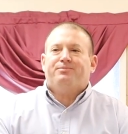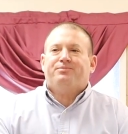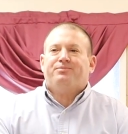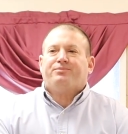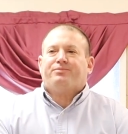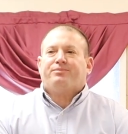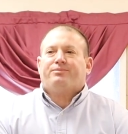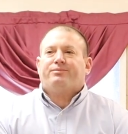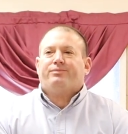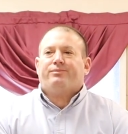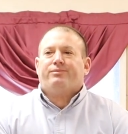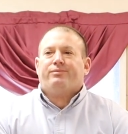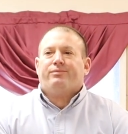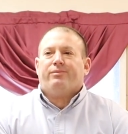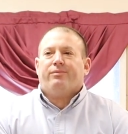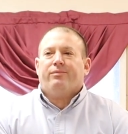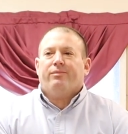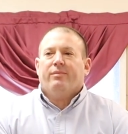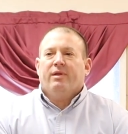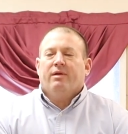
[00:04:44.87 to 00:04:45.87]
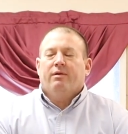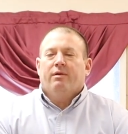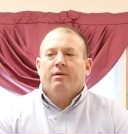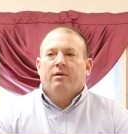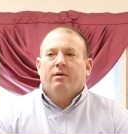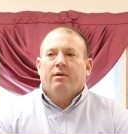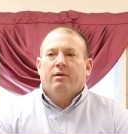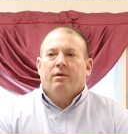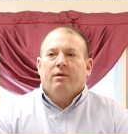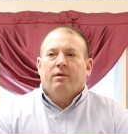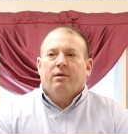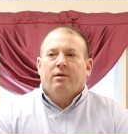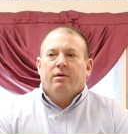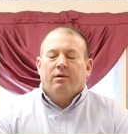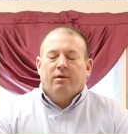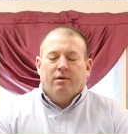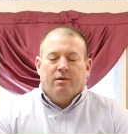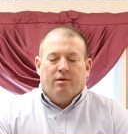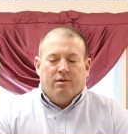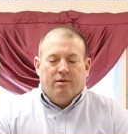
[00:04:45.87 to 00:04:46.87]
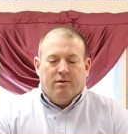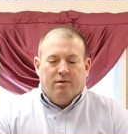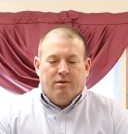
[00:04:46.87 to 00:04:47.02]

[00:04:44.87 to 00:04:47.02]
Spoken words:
(no one is talking)